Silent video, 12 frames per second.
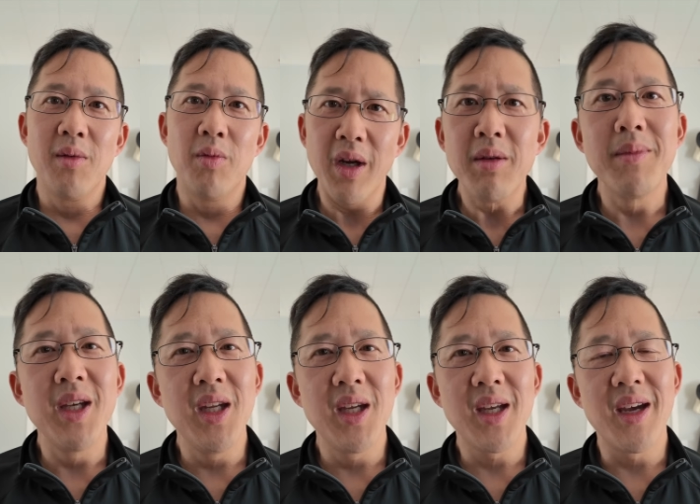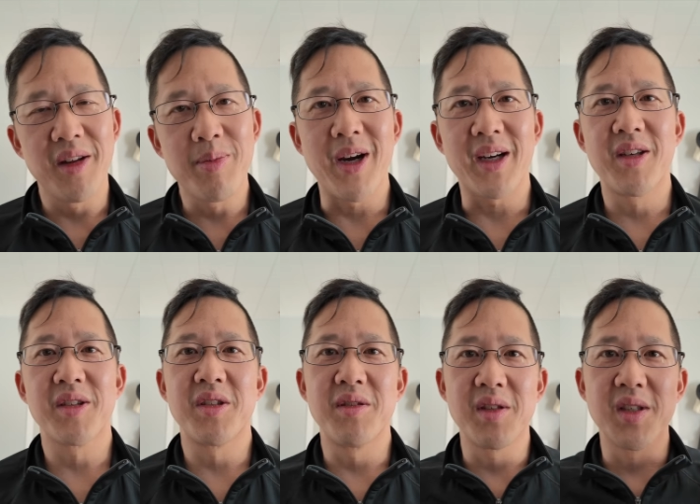well meaning health
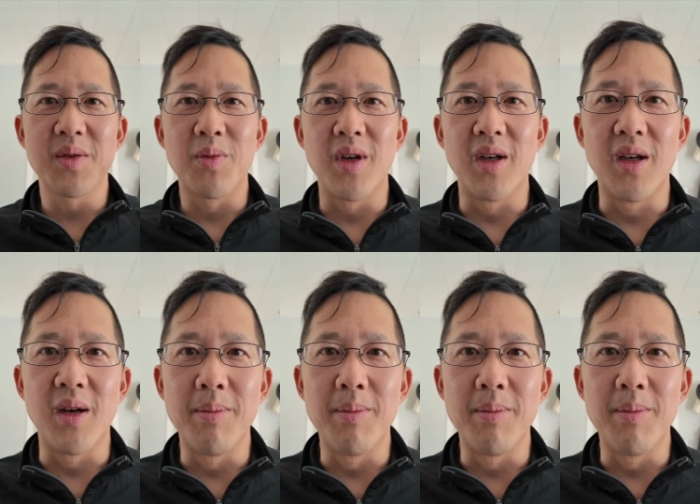practitioners will